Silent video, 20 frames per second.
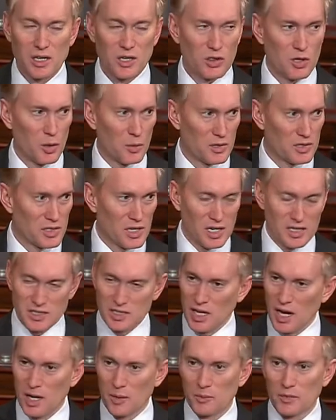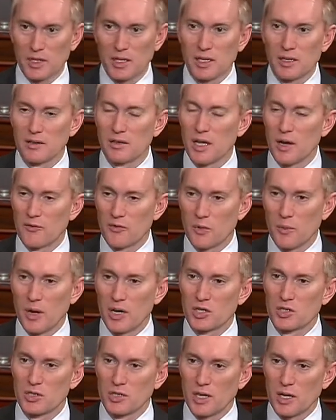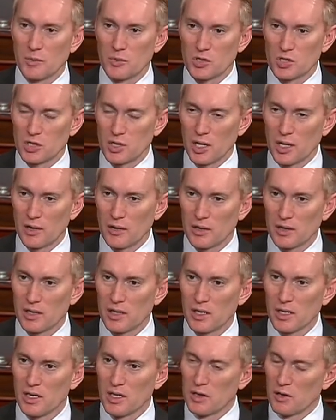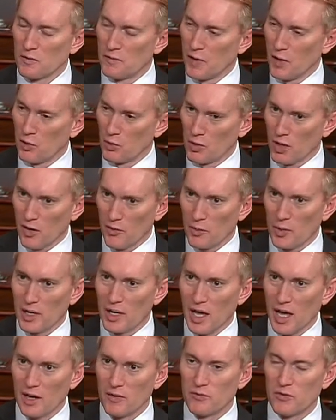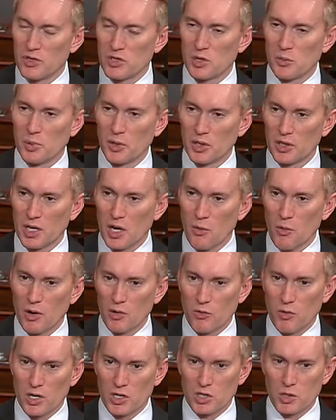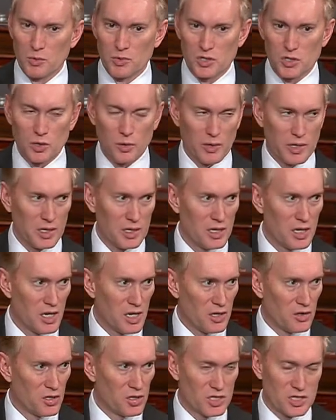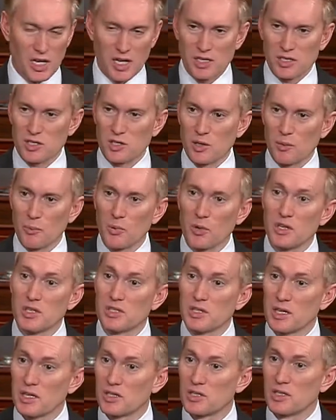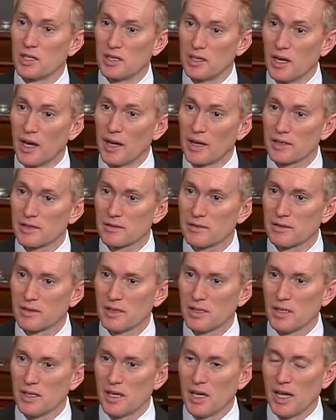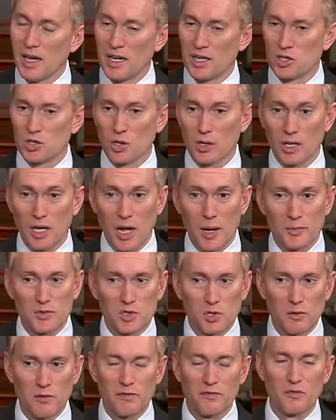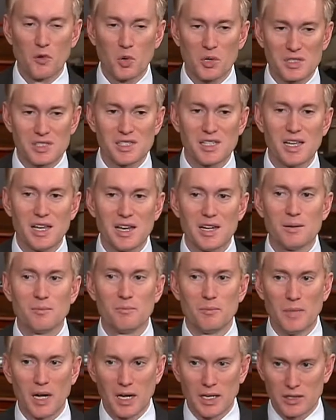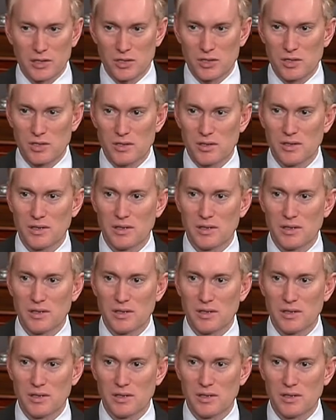there was not timely information that was shared. The federal government had visibility on what Russia was doing. The states and the precincts did not. And it took up to 14 months